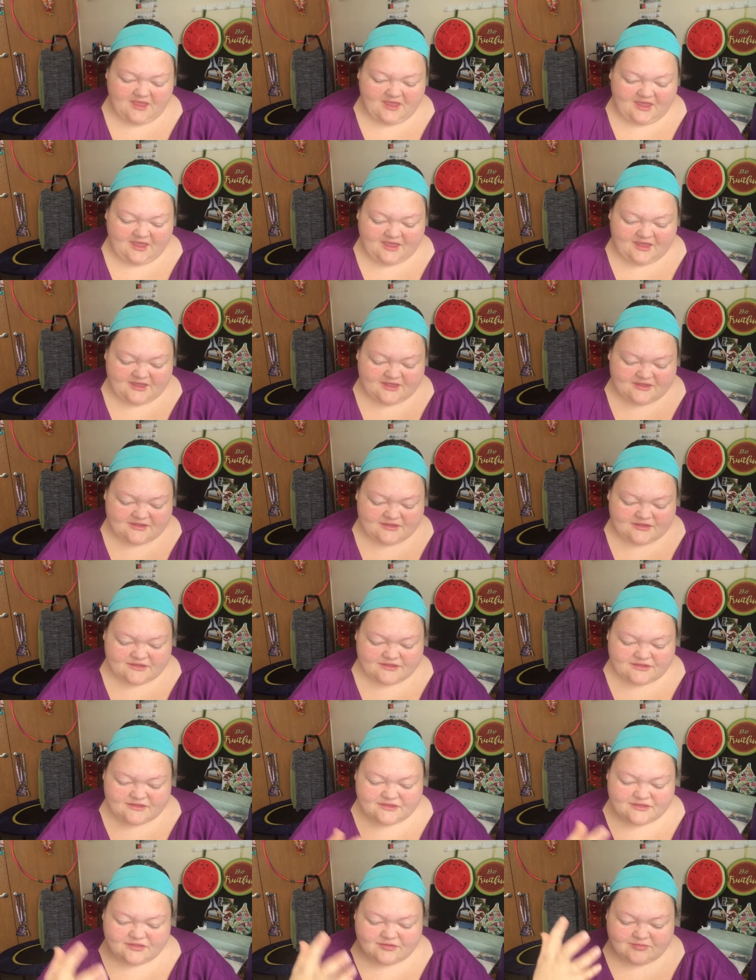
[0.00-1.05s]
and
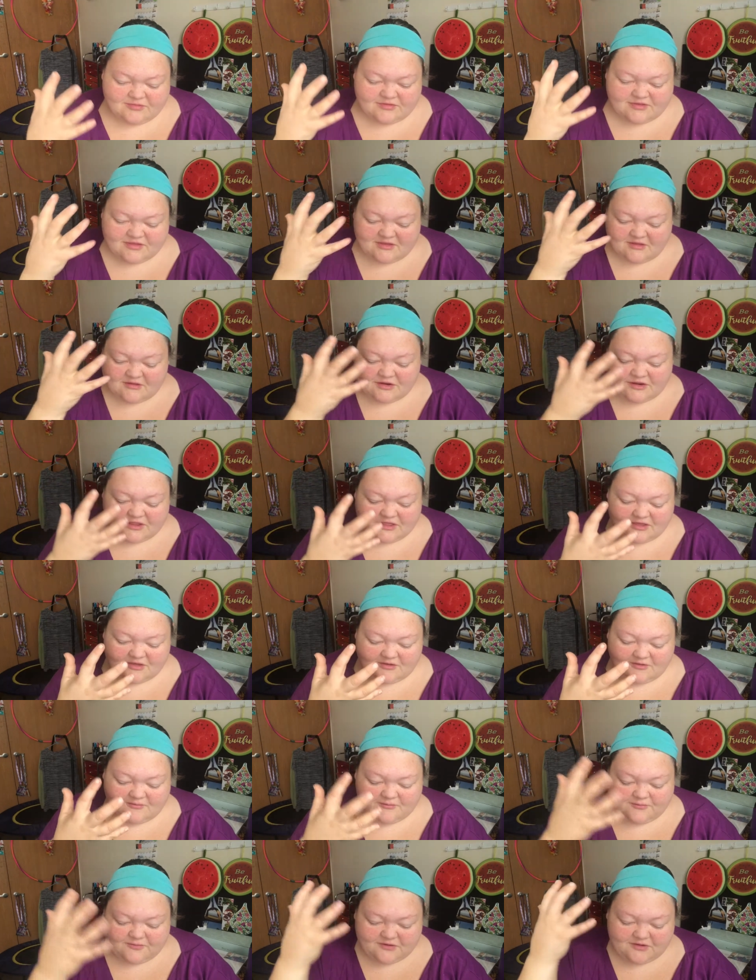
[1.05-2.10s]
the resulting
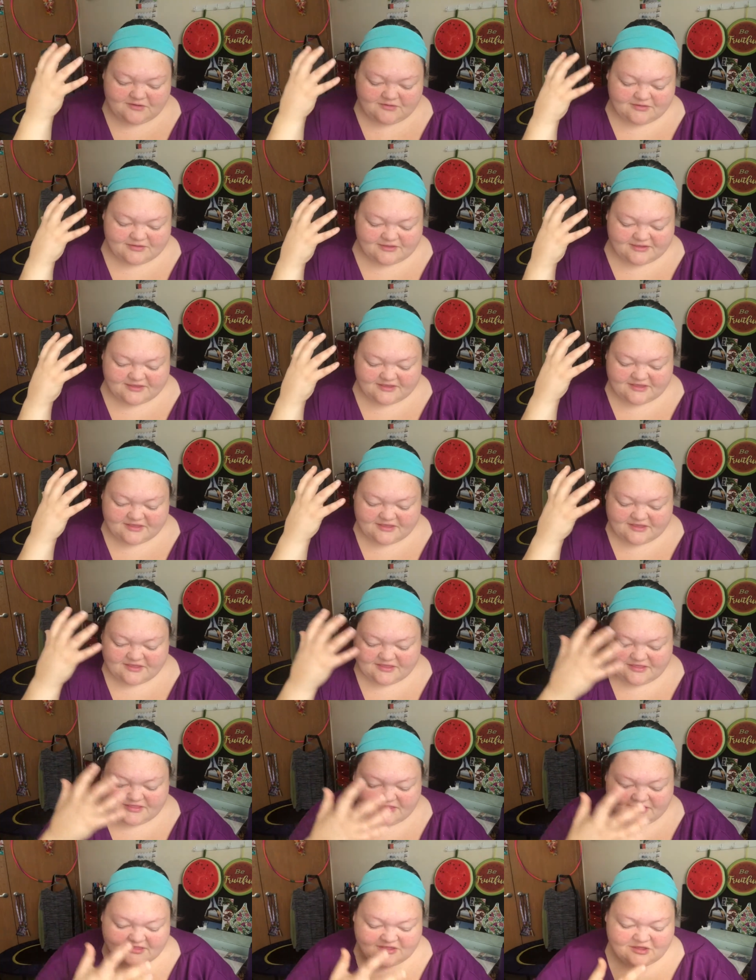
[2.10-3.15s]

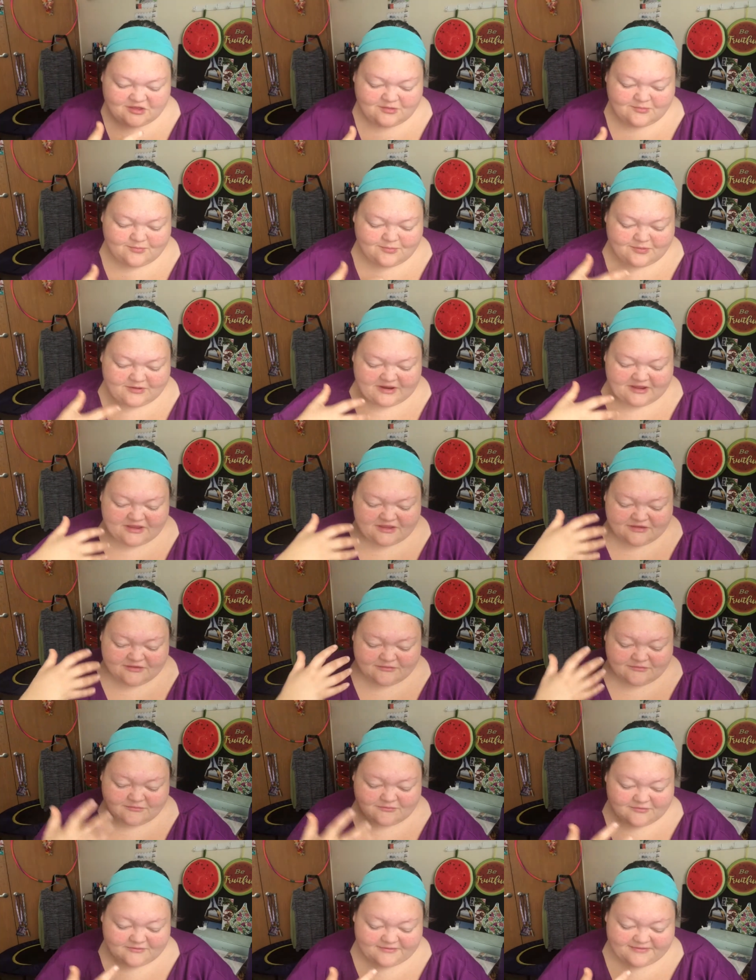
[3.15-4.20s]
frequency your
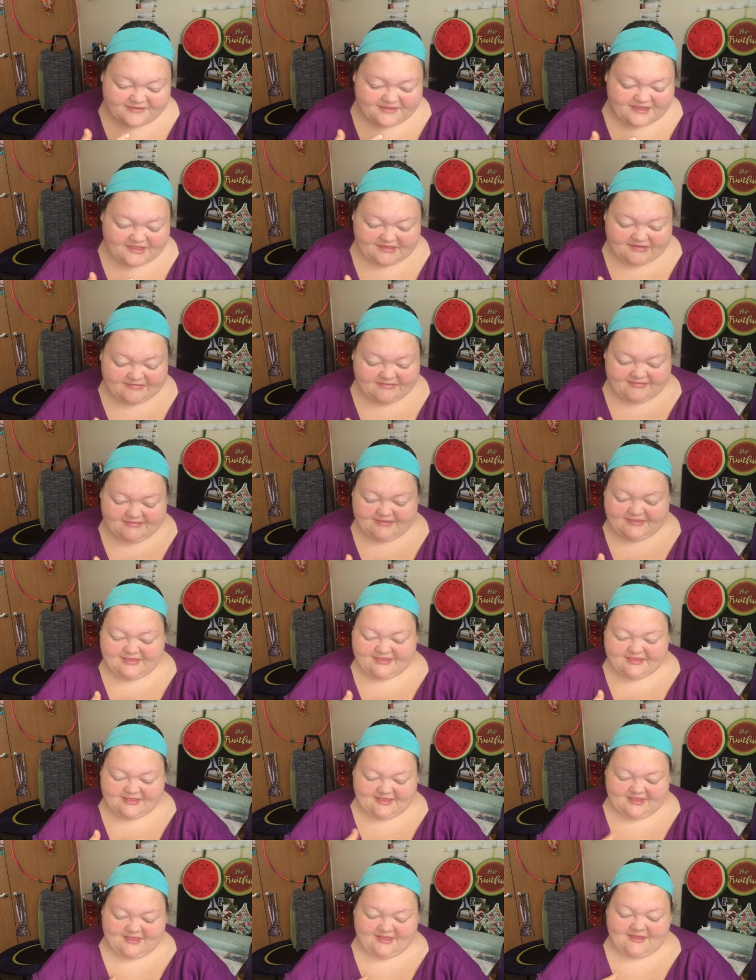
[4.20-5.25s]
brain
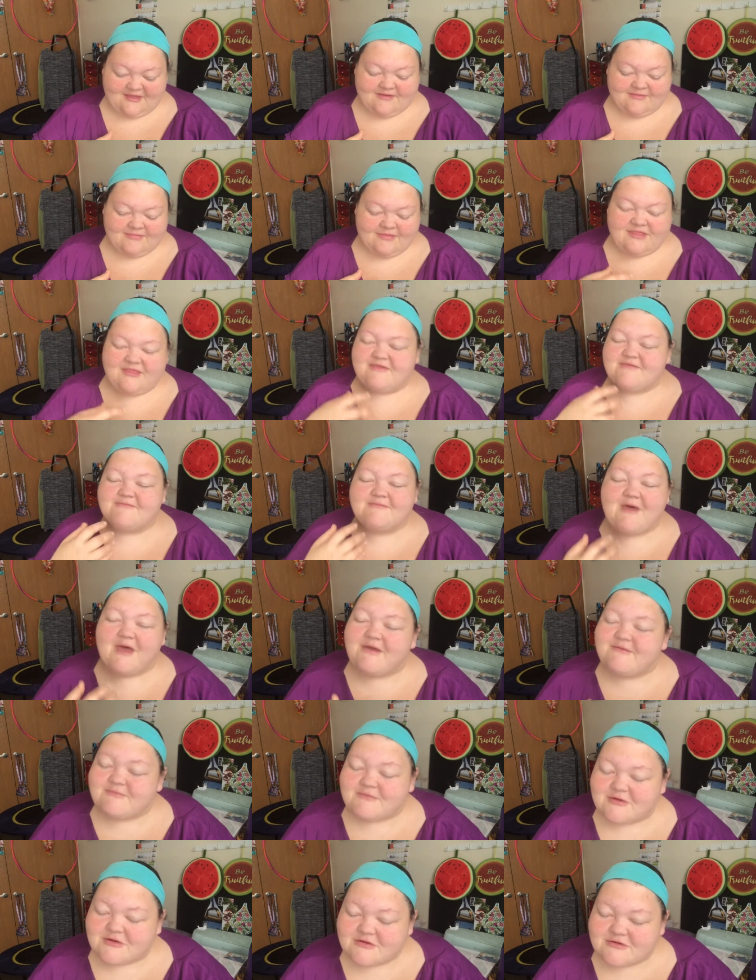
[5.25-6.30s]
receives is
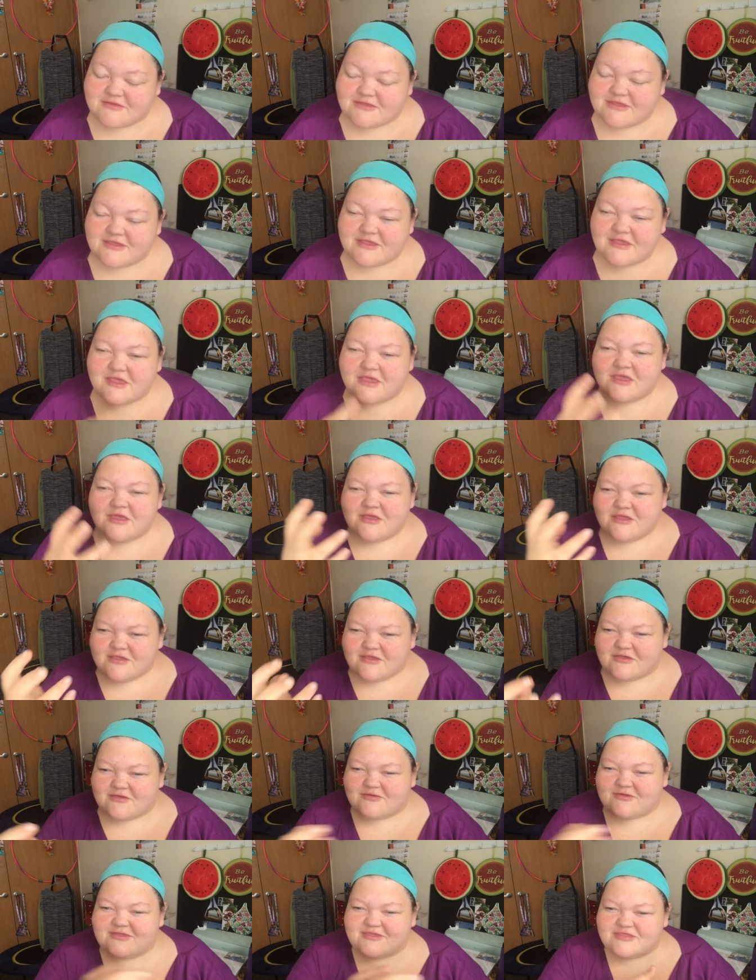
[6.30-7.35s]
5 hertz.
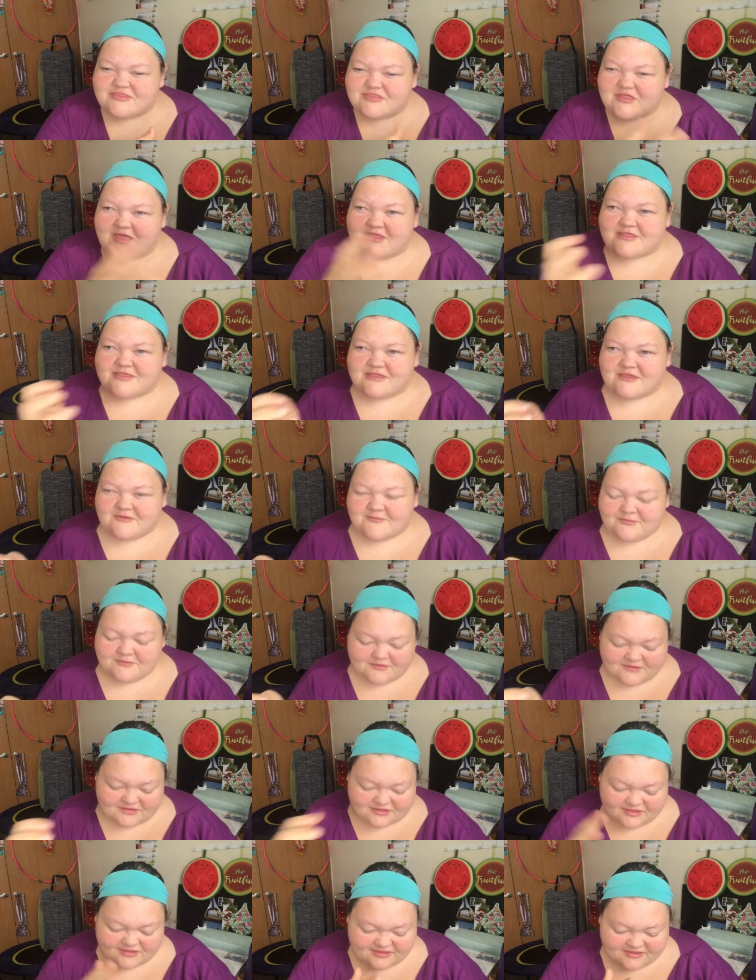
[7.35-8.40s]
So it's that
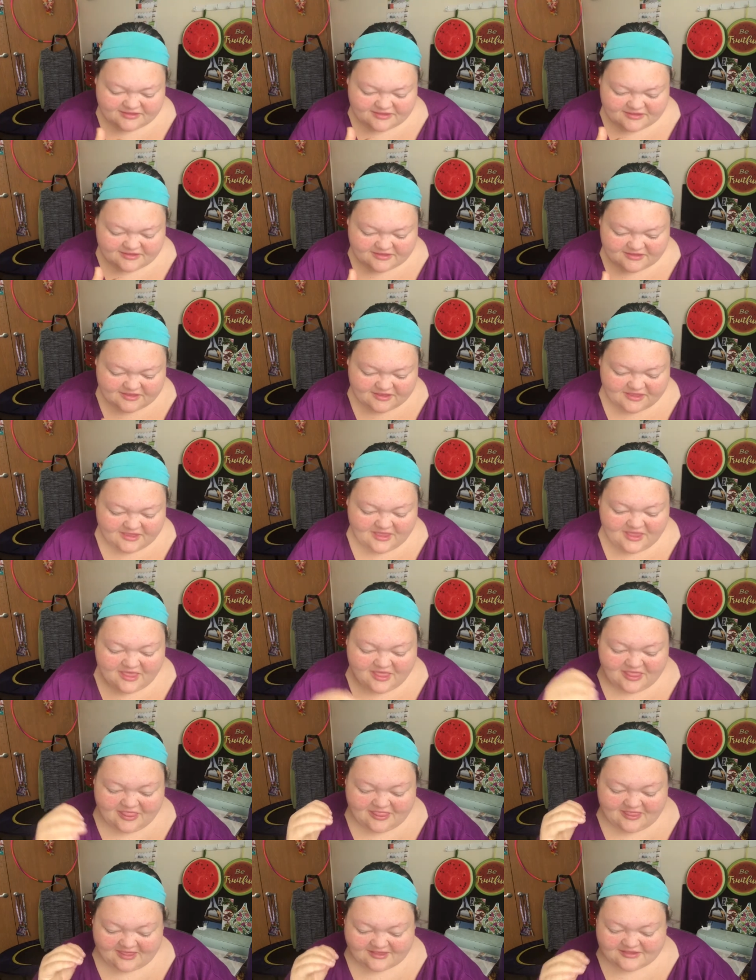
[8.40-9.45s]
difference.
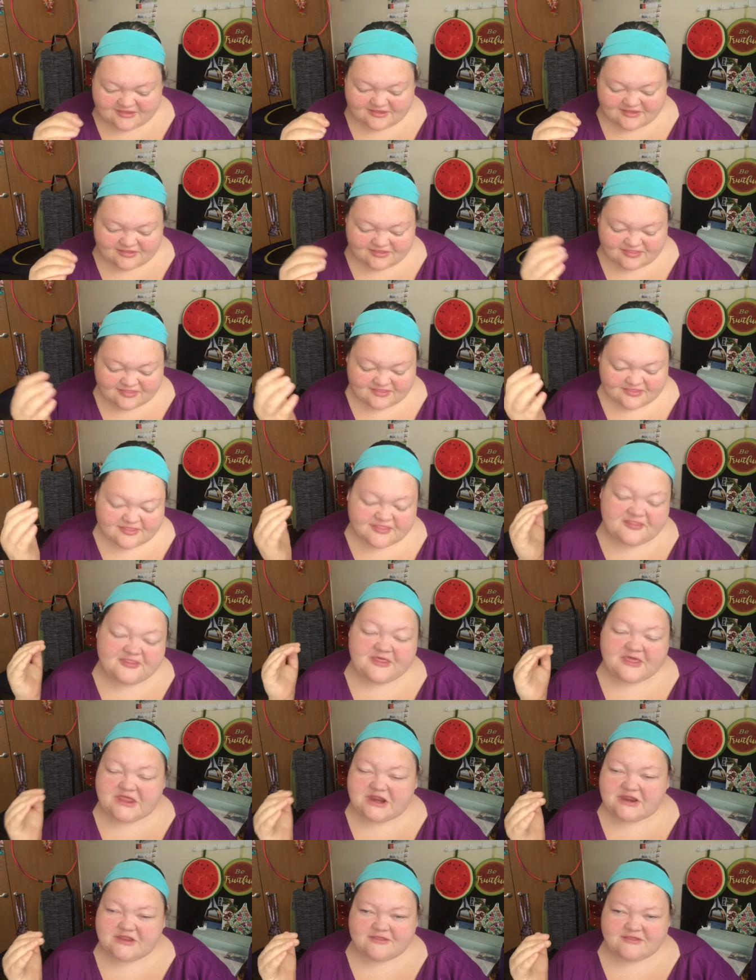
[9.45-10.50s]
That's the
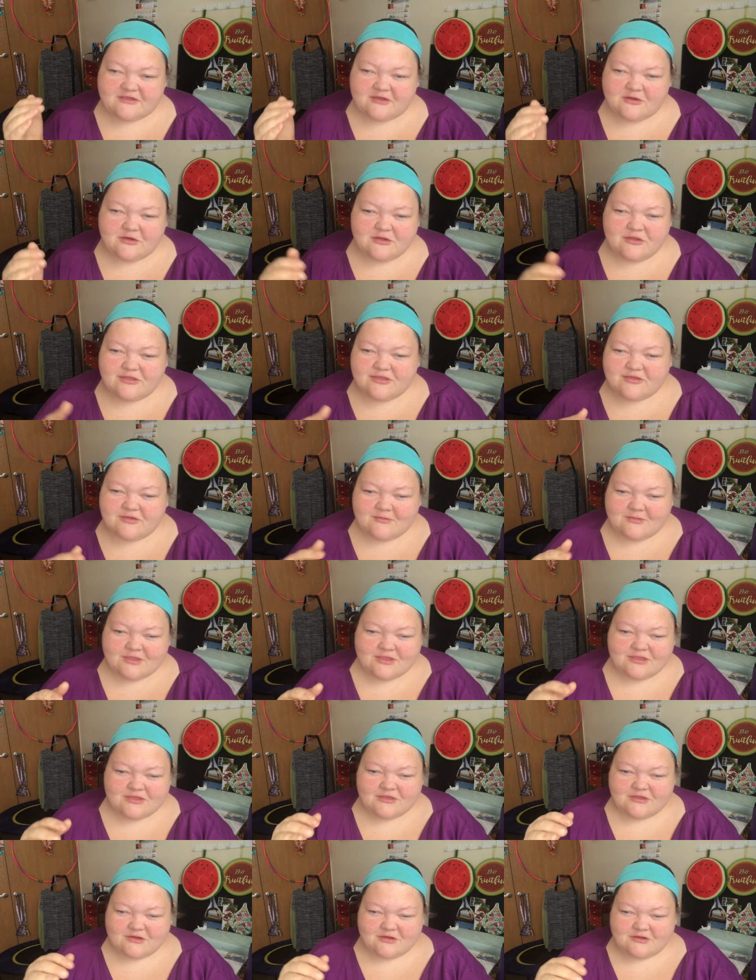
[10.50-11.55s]
theta zone. So when
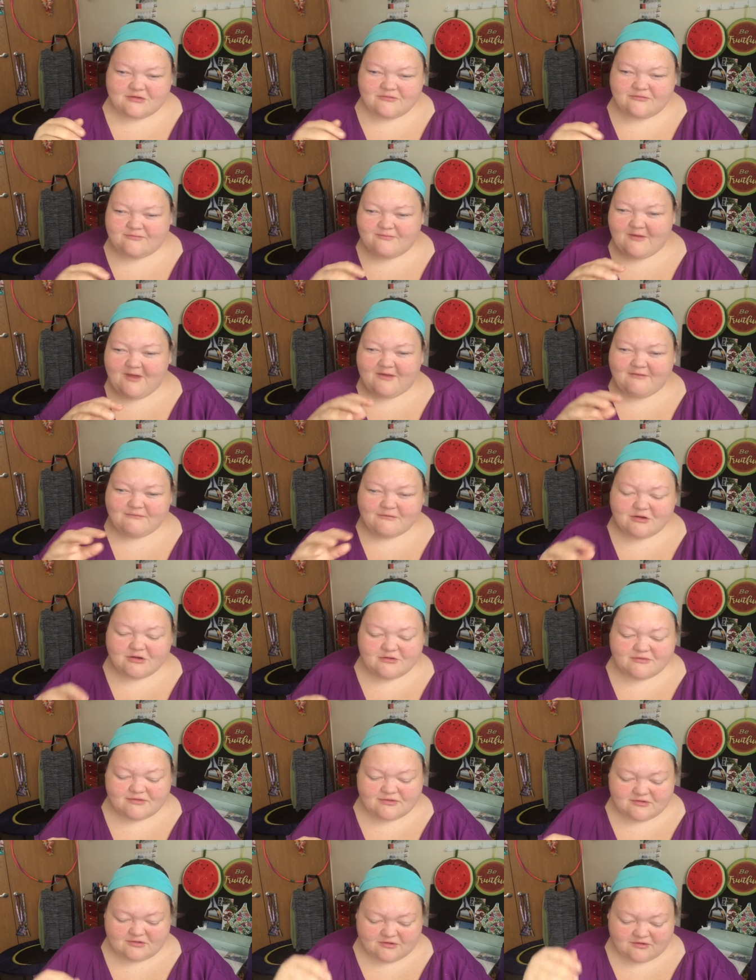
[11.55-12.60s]
you're at 5
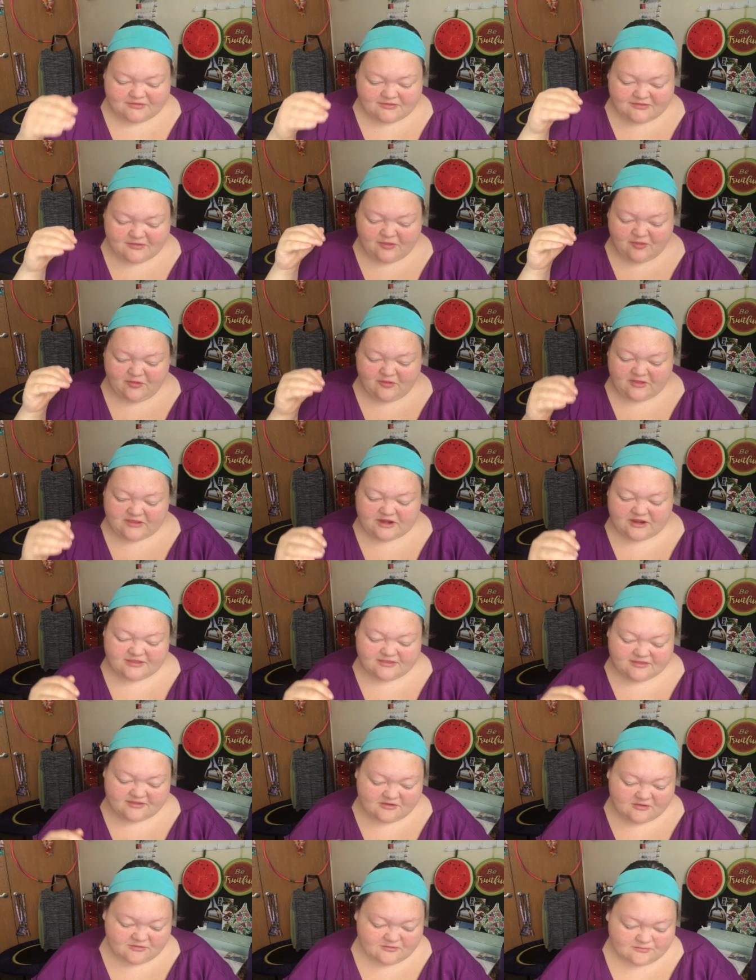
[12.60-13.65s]
hertz, you're in the theta
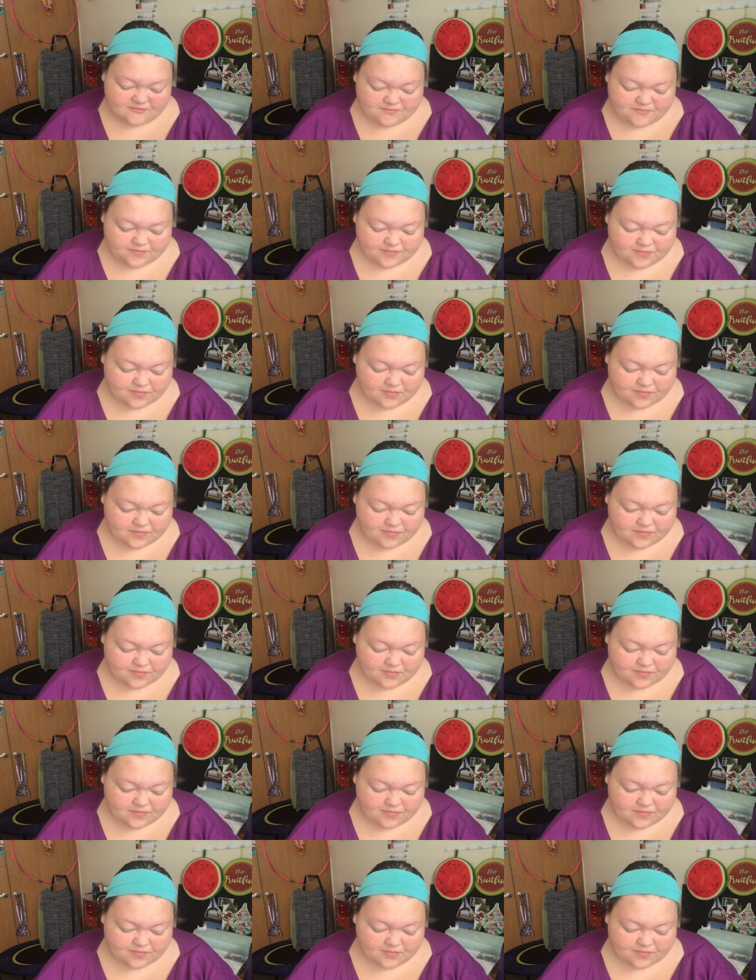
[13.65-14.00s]
zone.